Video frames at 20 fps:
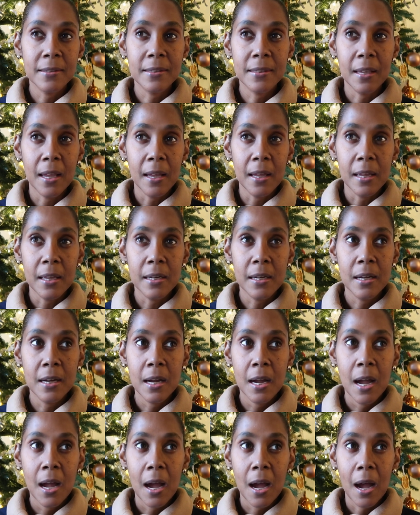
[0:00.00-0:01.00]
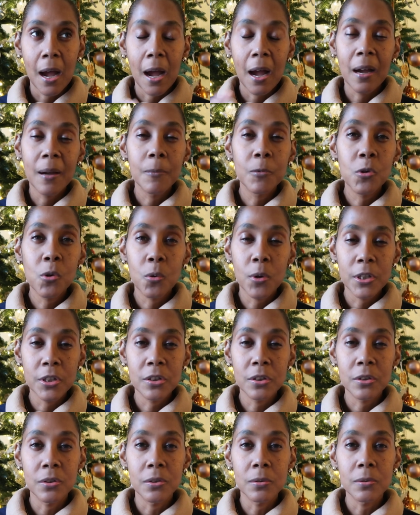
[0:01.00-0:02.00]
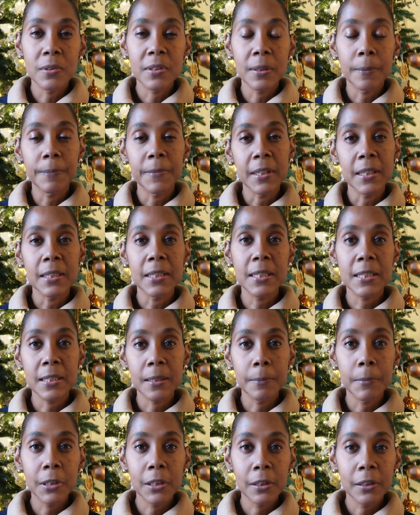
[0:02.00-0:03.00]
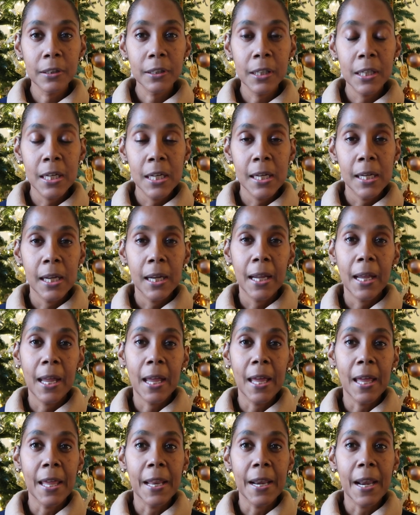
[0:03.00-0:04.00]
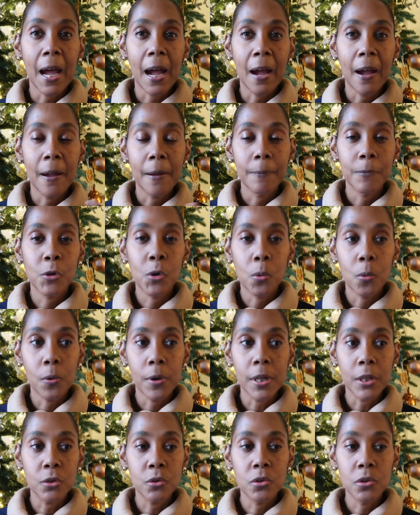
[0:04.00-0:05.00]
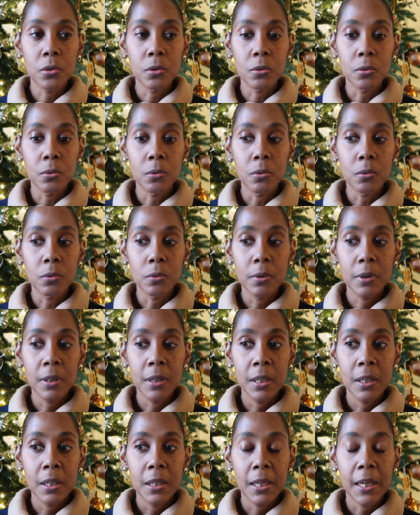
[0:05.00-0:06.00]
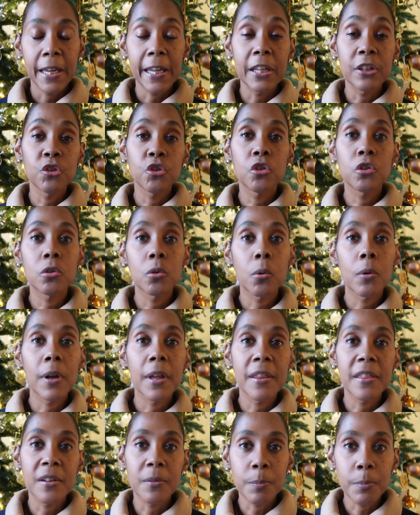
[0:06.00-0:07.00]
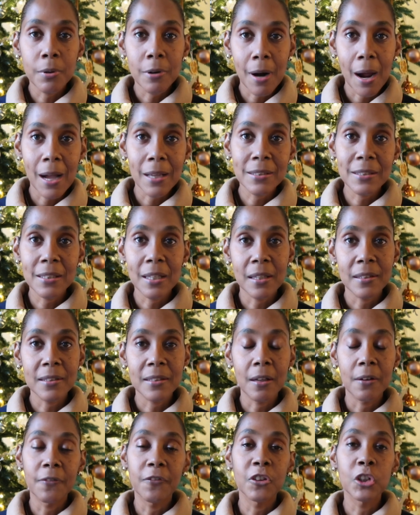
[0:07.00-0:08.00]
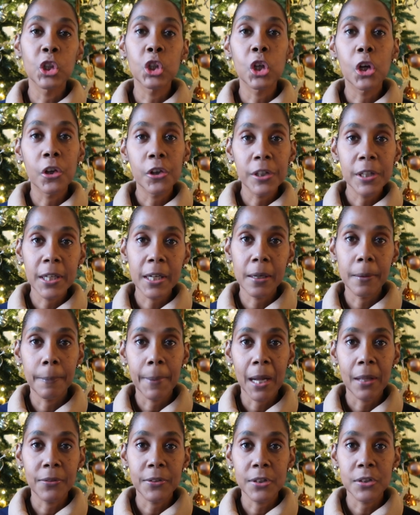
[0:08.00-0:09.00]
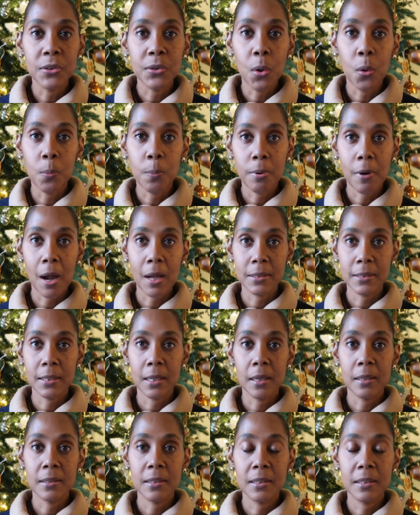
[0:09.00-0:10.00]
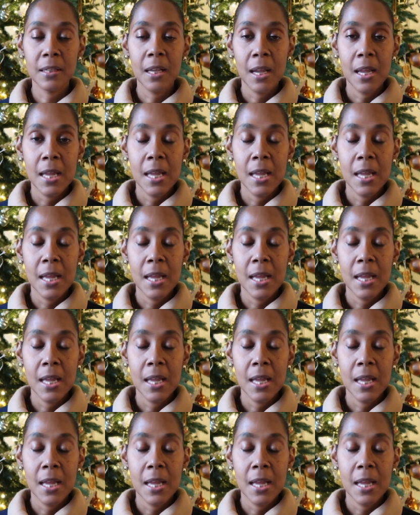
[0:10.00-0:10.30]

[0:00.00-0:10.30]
I said, I'm going to do something similar and I'm going to enjoy the process of learning about this whole process.